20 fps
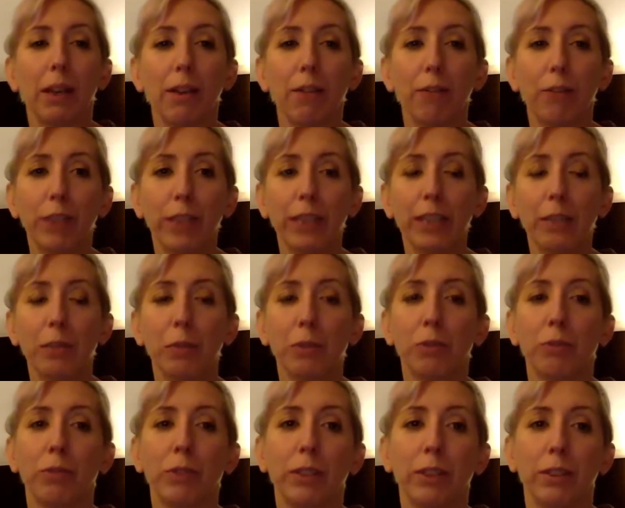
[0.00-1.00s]
Vicky was
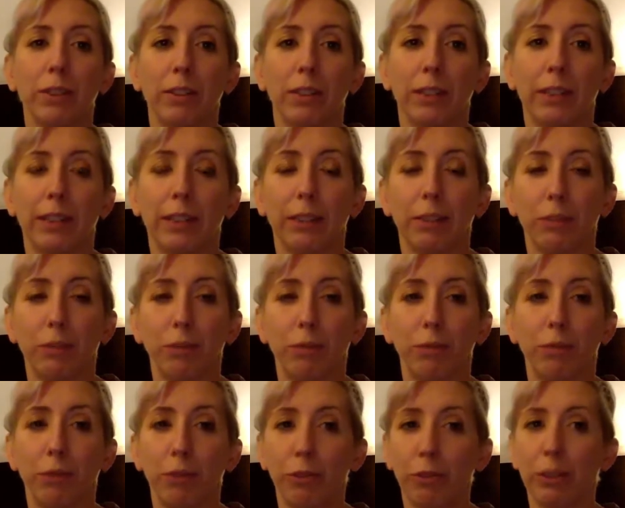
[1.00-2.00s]
recently
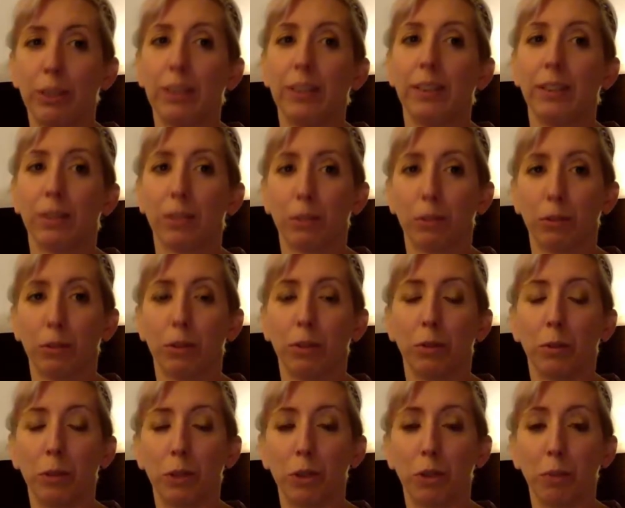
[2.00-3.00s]
50 years old,
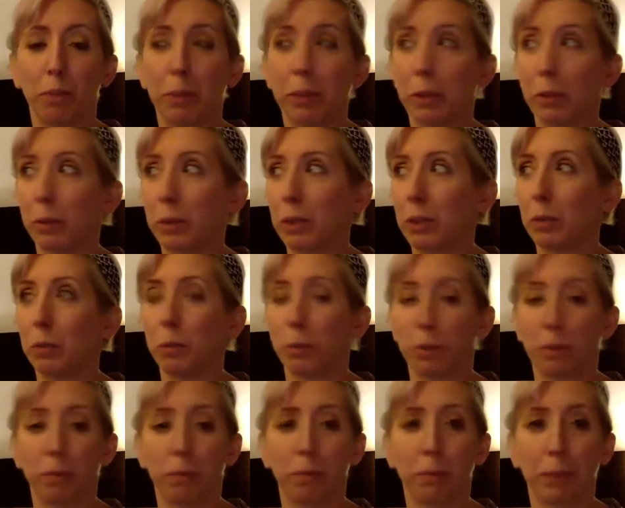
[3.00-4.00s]
which, by the way, you
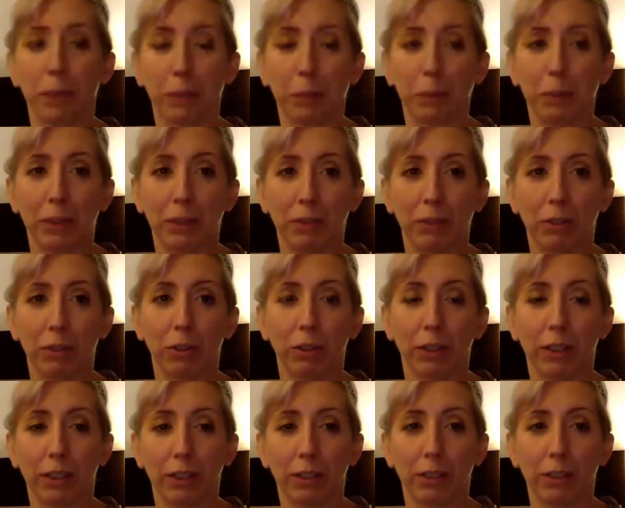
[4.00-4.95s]
wouldn't bloody believe to look at her.